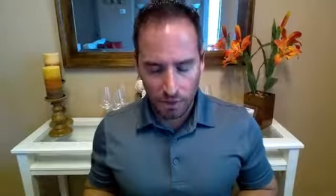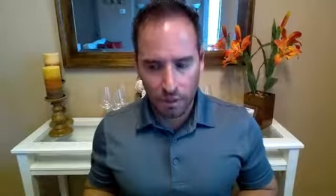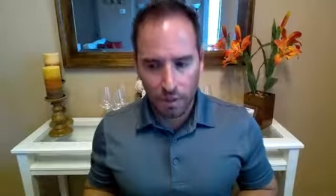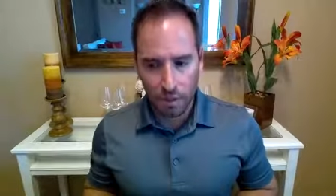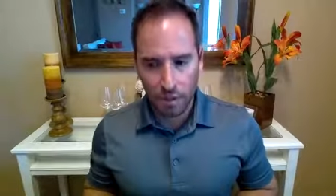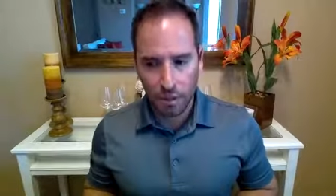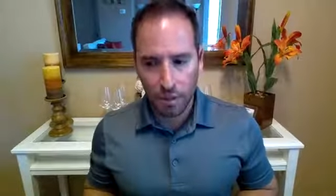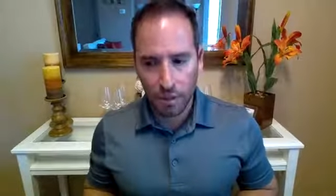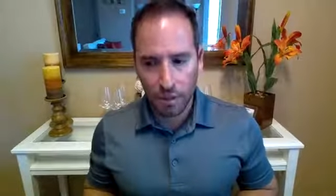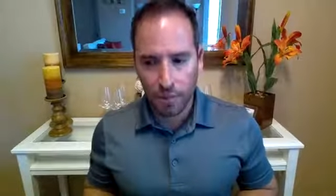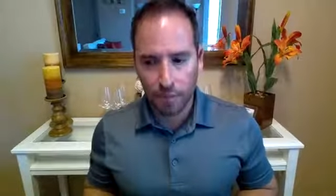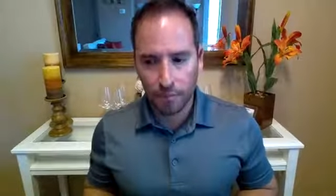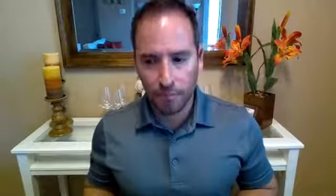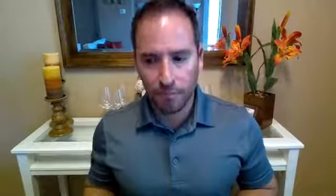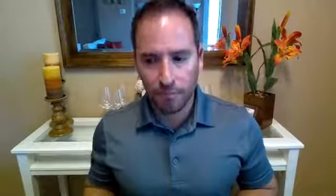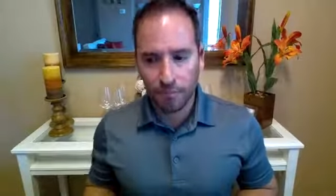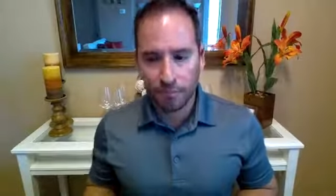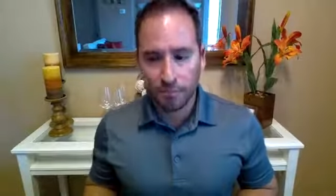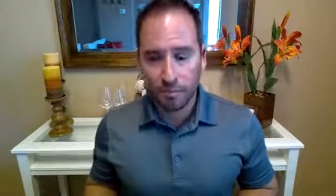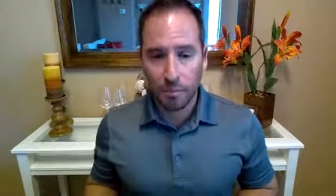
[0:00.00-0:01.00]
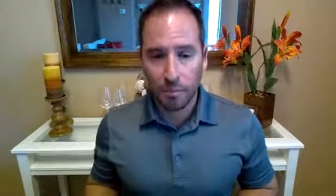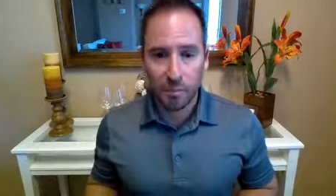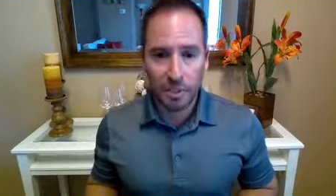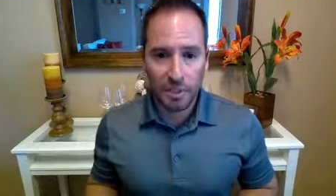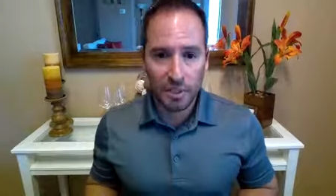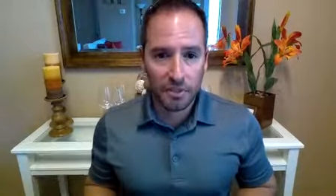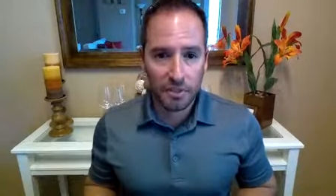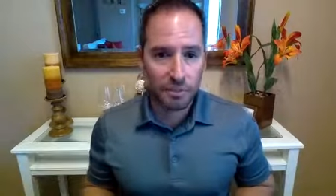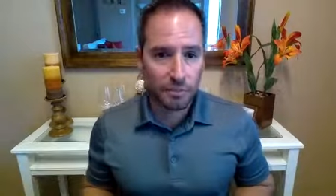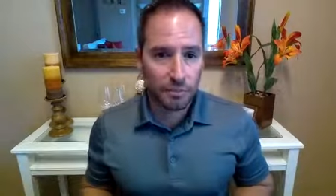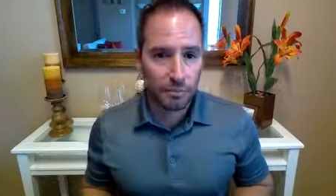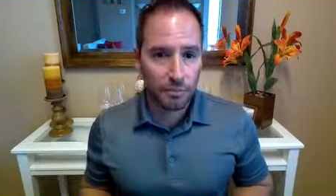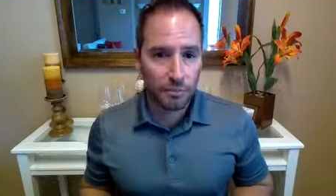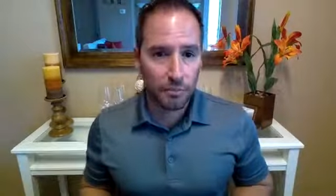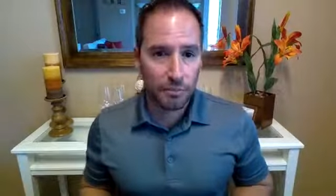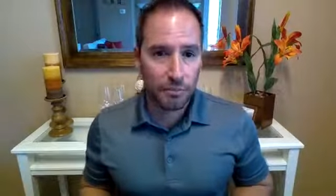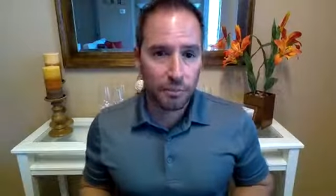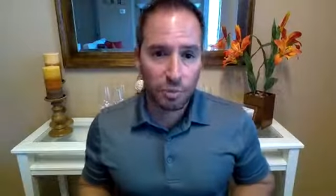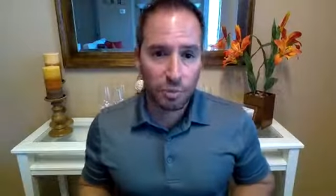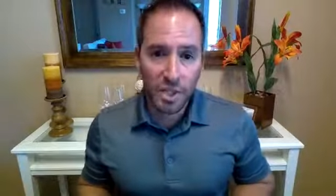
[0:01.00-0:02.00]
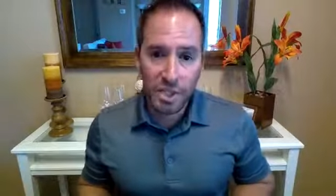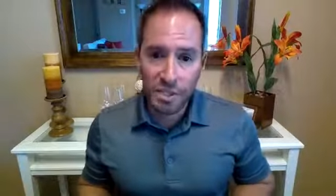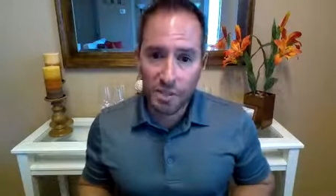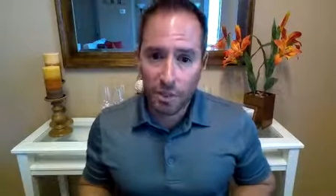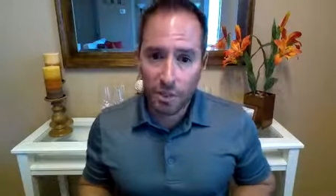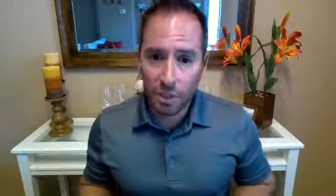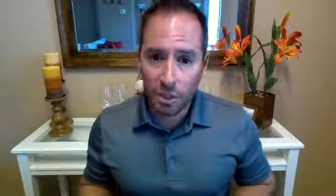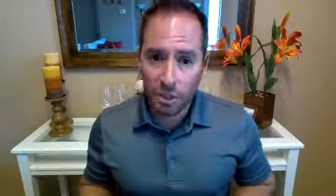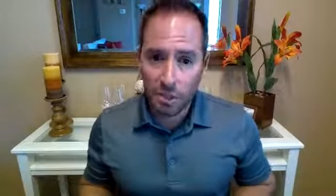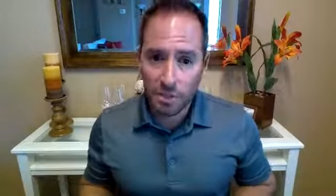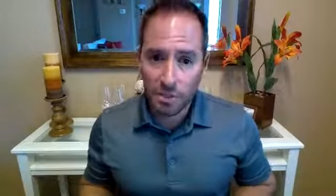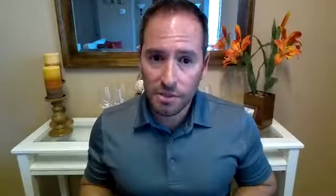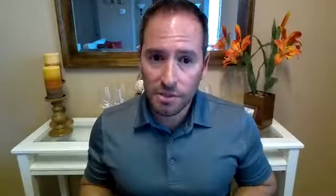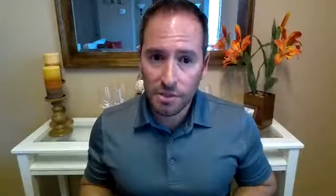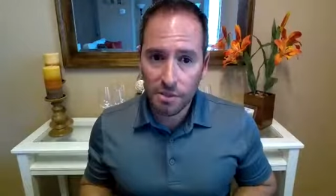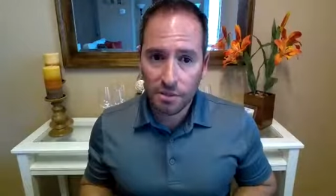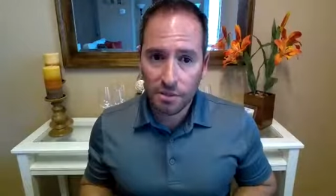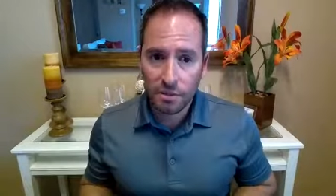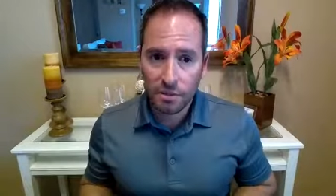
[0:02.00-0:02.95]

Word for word: Um, but what is the cause?